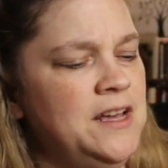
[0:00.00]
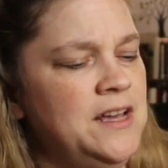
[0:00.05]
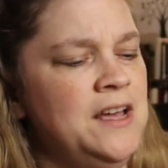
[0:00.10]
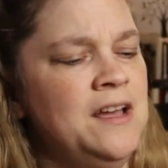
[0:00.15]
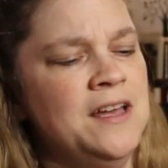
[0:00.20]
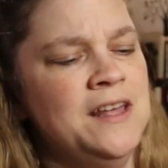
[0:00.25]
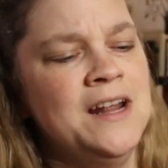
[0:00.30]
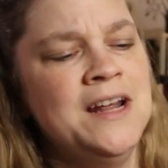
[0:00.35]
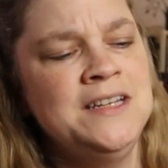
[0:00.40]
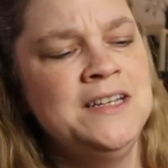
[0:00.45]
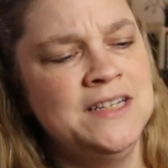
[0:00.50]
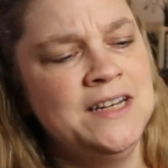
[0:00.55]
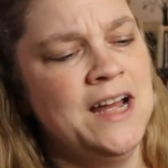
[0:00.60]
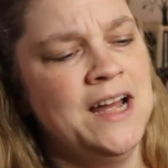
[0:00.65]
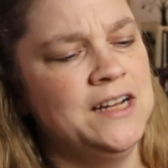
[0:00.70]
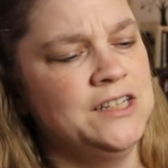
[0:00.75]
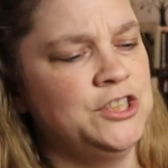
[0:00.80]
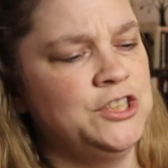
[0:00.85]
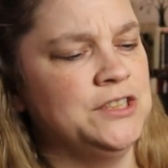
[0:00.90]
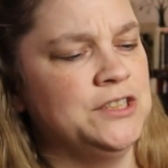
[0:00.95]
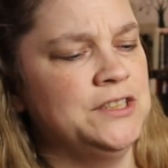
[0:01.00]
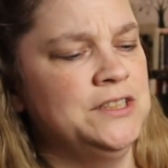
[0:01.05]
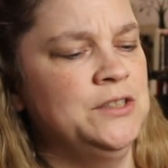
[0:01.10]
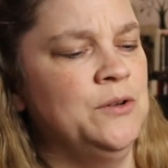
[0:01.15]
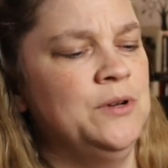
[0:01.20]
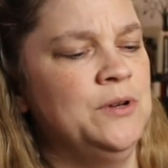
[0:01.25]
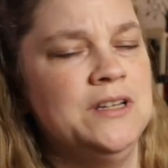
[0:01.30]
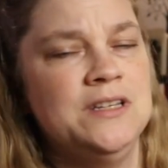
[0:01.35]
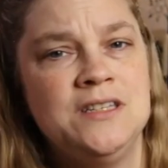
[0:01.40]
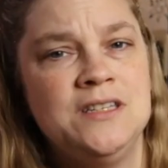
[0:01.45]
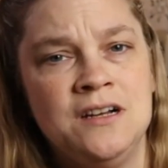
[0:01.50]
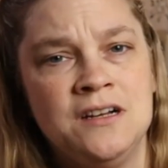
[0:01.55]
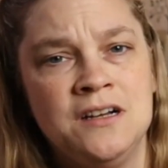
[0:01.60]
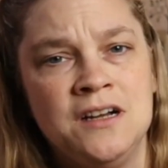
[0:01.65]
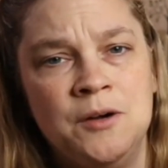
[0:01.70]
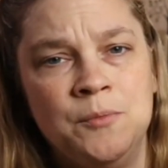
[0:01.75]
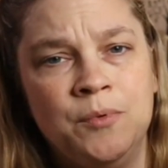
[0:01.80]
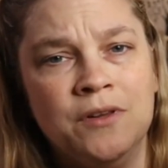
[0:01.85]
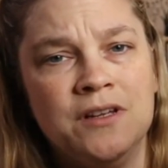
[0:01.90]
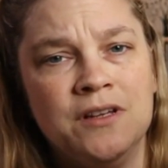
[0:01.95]
And I did actually notice a
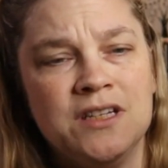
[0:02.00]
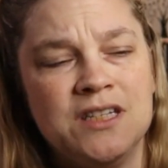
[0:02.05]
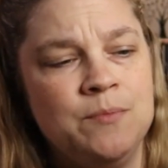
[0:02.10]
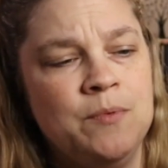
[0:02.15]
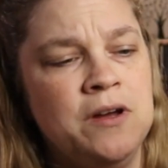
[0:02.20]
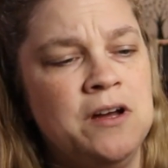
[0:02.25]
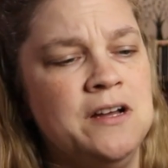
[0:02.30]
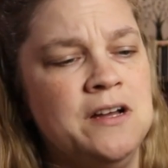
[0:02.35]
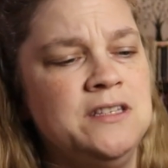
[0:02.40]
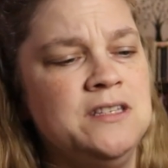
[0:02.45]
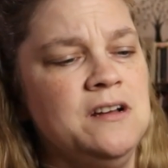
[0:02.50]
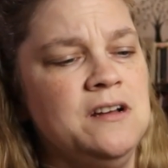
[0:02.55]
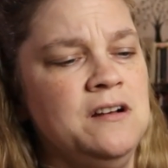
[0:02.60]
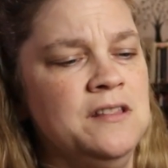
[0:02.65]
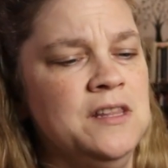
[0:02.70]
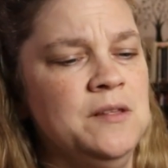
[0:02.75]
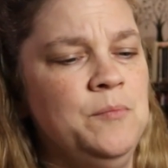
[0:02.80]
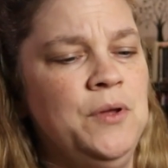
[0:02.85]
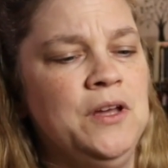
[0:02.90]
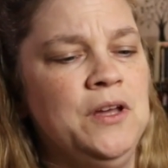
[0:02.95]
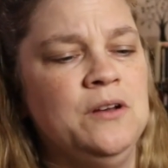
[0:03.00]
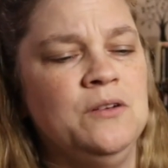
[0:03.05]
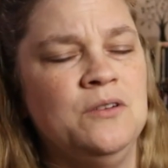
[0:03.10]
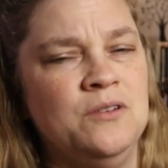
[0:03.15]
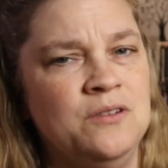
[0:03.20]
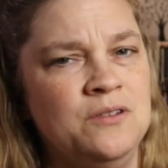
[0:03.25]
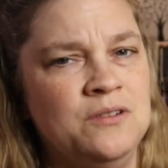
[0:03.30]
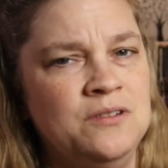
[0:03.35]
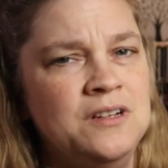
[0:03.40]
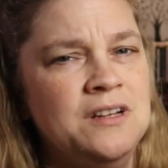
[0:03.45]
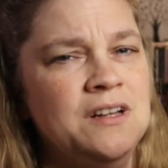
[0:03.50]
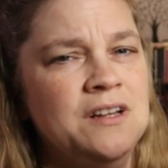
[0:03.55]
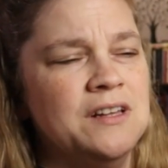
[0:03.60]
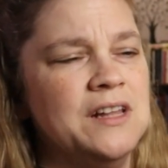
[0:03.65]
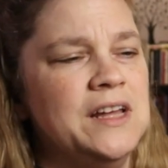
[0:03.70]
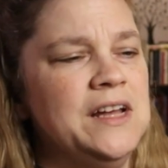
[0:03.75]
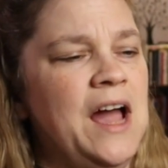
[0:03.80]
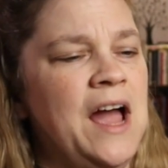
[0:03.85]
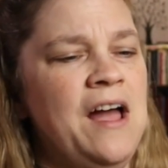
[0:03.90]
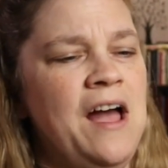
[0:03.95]
couple of spots on the Pickle.
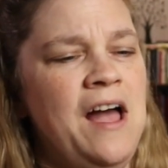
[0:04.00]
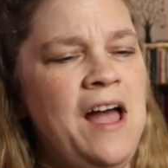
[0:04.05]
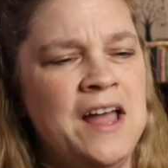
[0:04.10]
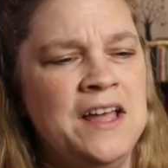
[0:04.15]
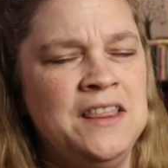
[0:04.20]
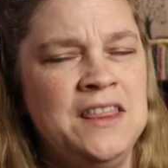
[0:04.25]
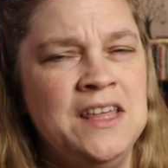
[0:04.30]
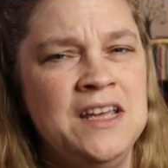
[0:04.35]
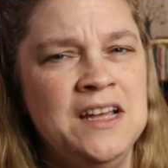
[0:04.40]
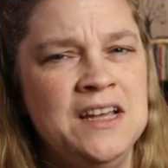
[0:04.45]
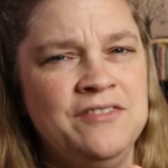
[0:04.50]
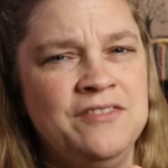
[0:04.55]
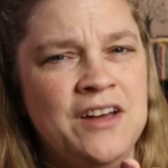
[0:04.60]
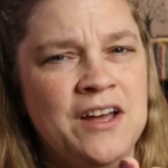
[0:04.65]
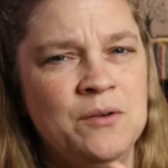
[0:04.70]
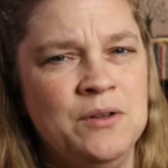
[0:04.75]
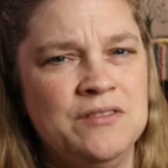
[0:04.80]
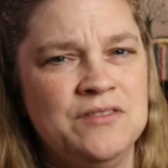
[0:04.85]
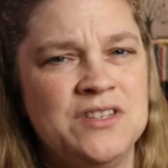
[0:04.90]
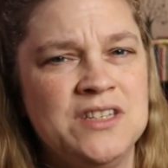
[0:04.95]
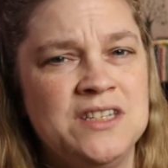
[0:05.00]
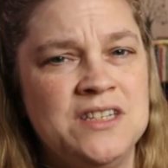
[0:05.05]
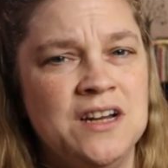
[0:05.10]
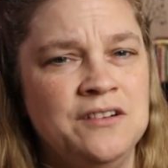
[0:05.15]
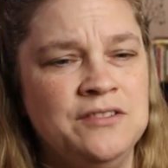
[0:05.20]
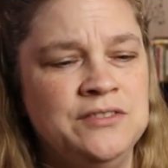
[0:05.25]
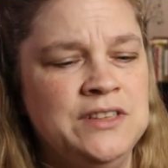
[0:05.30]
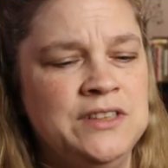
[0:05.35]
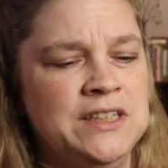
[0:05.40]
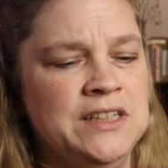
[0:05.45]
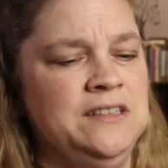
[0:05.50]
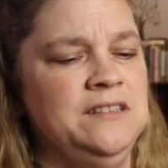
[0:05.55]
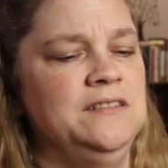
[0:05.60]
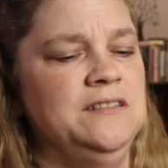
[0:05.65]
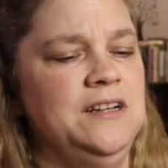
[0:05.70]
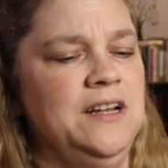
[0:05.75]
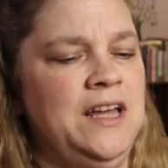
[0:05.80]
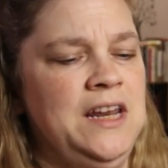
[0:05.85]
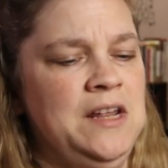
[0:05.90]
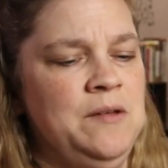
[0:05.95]
Like I think if I would have stuffed it
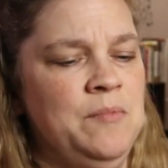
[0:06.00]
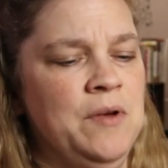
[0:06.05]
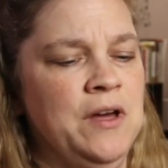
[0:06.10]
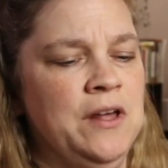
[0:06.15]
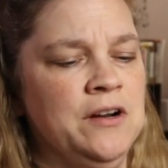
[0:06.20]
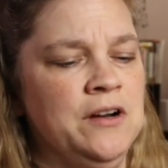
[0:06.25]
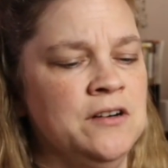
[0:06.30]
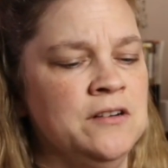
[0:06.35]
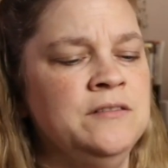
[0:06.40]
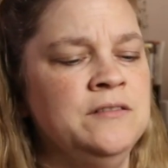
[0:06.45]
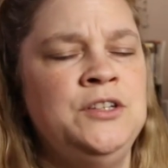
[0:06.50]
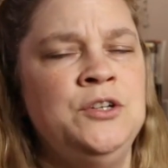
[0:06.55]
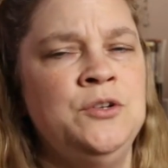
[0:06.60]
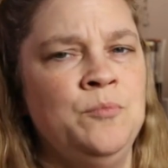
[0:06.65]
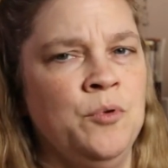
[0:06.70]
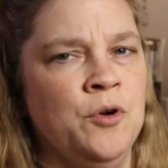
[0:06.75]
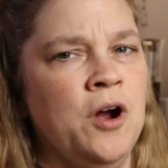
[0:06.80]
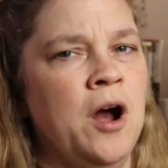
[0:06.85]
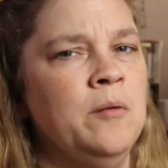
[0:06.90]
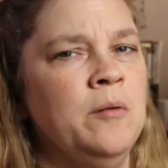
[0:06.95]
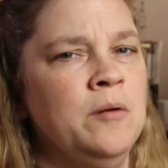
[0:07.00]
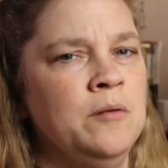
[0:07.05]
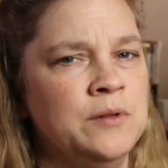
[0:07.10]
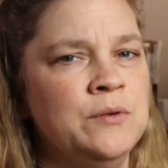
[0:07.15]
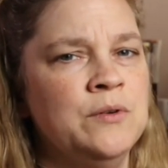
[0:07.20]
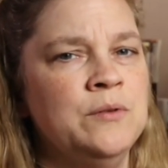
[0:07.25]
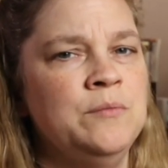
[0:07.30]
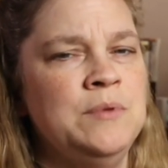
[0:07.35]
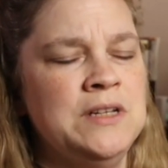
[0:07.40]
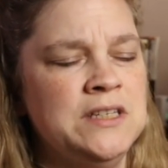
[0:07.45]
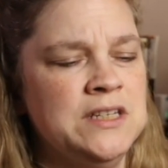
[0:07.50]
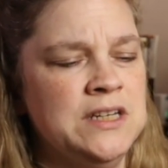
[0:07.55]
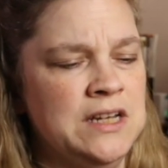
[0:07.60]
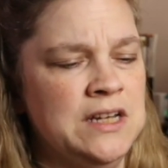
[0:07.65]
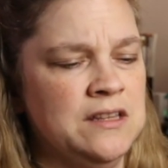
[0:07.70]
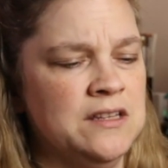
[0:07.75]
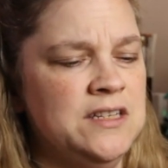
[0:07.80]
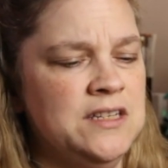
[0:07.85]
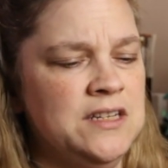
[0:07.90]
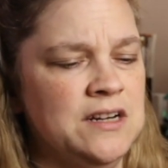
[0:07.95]
any better, you probably would be seeing
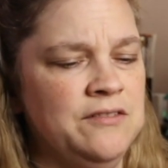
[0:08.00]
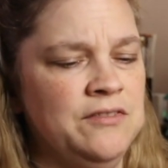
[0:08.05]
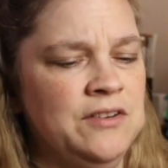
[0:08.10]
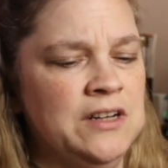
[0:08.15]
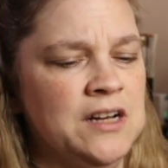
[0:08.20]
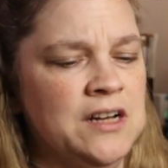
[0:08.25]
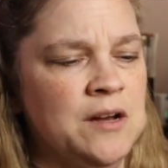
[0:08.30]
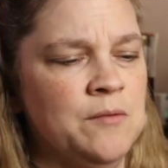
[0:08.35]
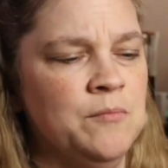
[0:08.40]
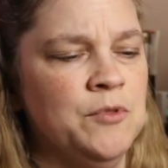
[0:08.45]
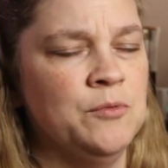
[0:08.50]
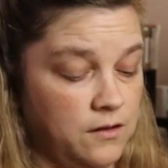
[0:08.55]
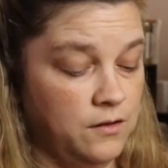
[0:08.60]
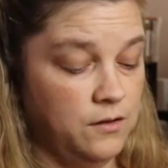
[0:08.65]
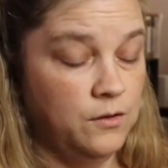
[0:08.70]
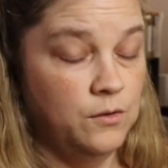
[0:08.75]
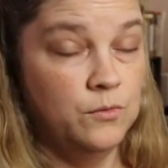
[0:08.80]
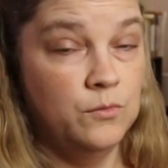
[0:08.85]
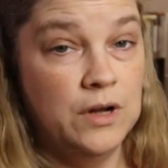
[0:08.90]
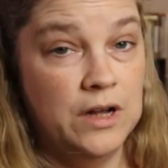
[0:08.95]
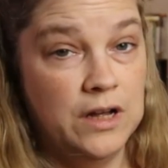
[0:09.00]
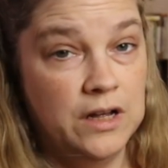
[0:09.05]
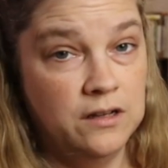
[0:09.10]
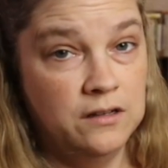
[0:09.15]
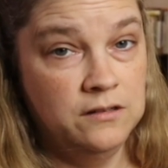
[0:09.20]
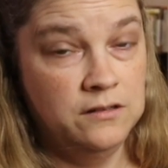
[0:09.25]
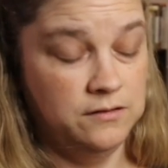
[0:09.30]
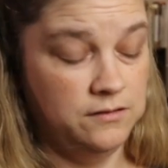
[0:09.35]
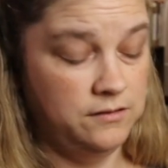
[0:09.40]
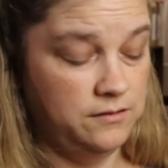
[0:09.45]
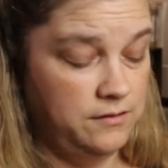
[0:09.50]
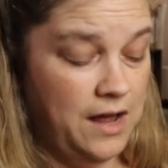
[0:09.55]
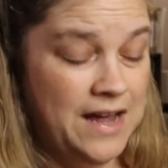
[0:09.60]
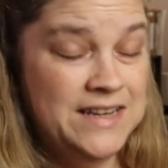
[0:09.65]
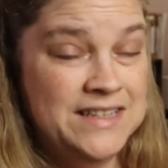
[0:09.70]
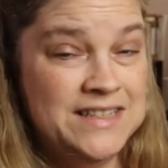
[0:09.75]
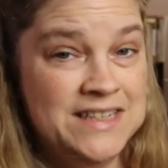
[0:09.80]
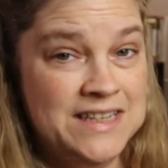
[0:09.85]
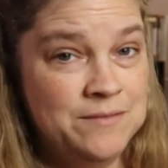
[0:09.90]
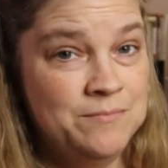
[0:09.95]
the stuffing come through. Well, I
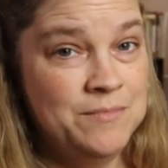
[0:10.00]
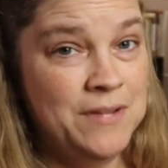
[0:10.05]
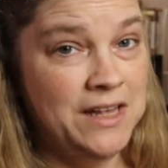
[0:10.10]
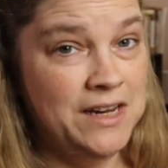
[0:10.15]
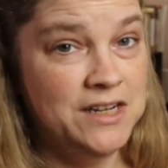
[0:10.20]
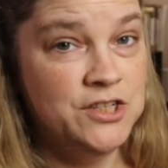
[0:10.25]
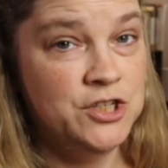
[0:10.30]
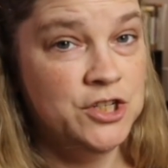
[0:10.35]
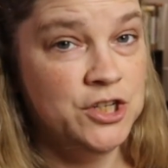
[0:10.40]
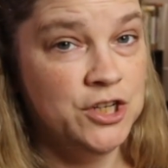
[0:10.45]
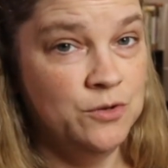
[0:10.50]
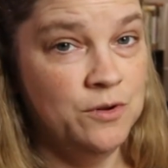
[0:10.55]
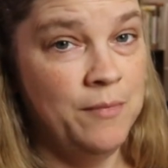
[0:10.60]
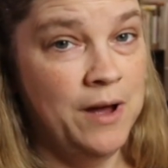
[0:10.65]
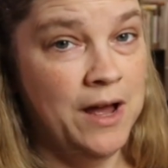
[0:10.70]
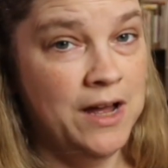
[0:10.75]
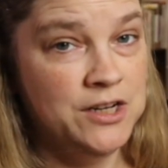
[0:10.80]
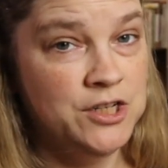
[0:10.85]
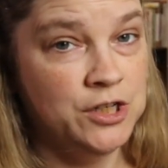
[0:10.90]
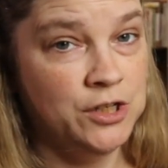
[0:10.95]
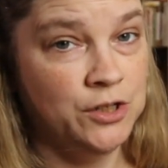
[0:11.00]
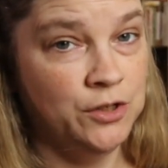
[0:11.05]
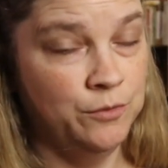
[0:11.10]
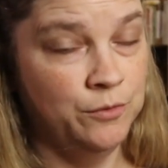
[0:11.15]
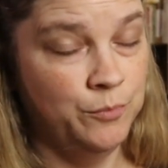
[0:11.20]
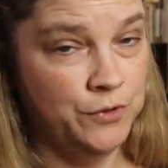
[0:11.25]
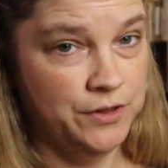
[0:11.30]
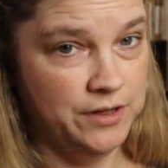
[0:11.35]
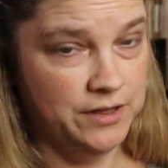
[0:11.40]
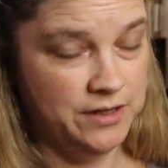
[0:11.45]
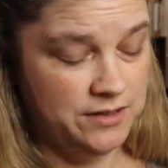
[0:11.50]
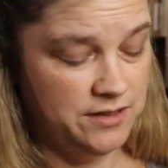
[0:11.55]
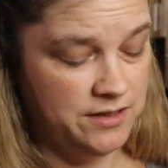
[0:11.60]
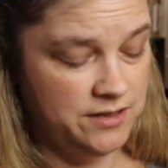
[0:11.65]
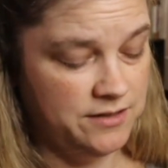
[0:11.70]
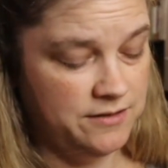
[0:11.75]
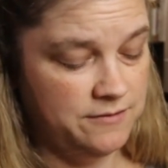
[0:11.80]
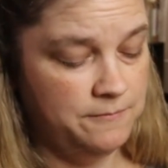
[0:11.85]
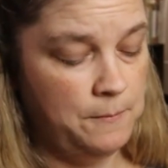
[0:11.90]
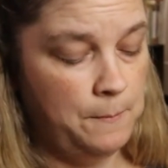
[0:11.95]
did manage to do a magic loop with this.
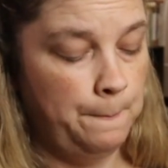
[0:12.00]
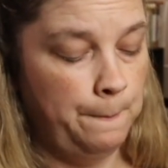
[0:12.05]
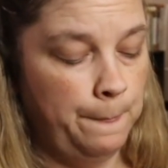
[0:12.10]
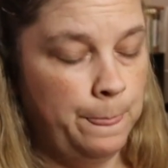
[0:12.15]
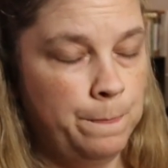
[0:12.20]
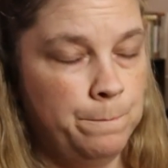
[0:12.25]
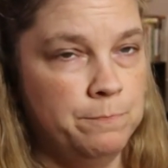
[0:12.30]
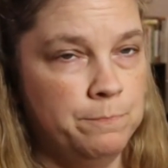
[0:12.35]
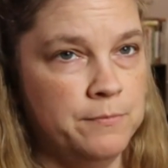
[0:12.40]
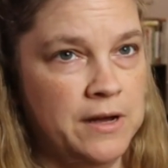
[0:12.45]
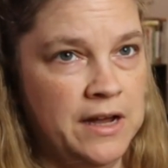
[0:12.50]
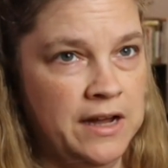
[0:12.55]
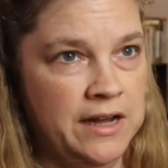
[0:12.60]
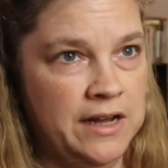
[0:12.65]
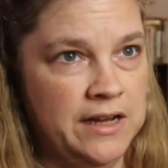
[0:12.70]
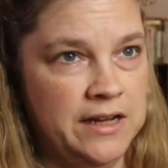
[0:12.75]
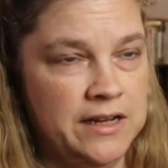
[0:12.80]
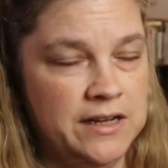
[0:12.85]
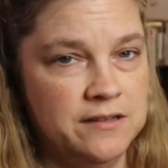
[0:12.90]
My